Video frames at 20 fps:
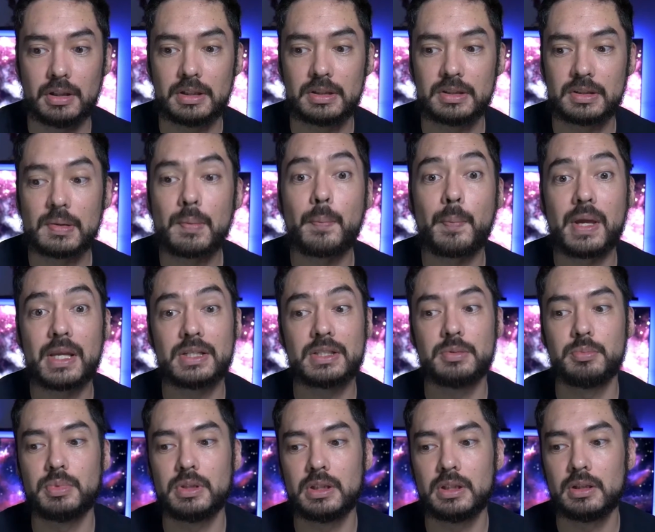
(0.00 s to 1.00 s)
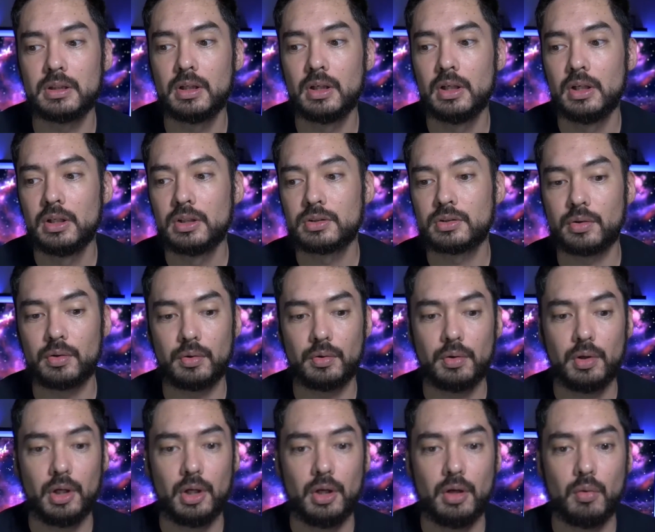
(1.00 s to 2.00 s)
is meant to be.
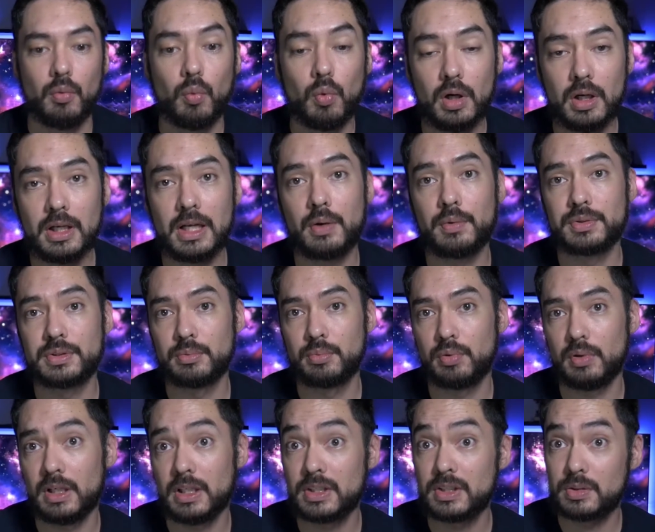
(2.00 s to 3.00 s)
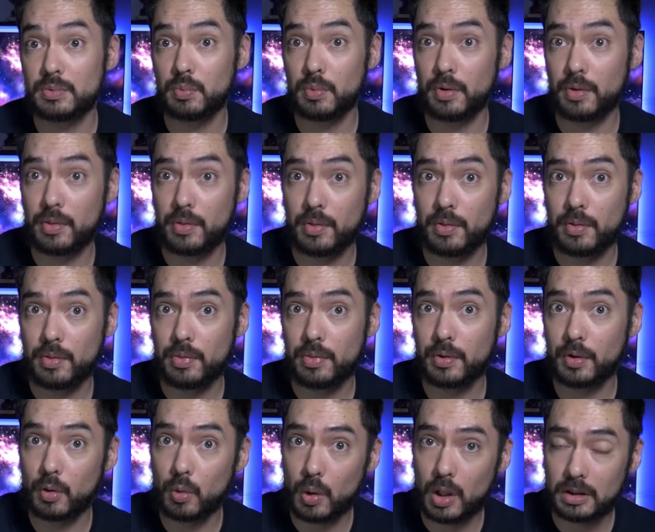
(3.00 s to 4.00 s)
So one, I was impressed with
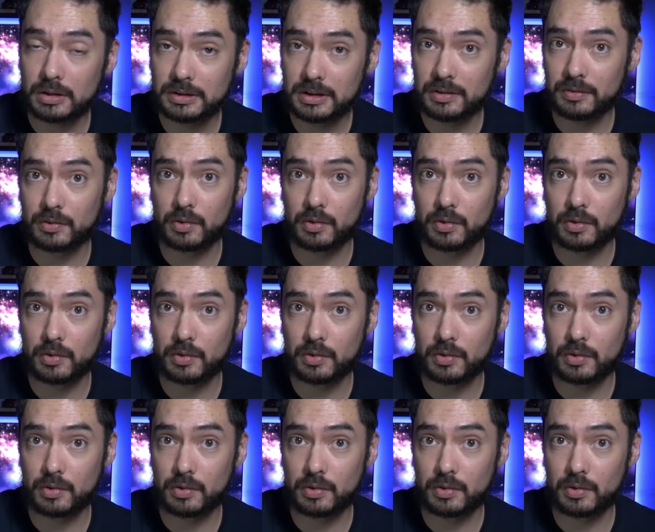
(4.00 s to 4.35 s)
the quality of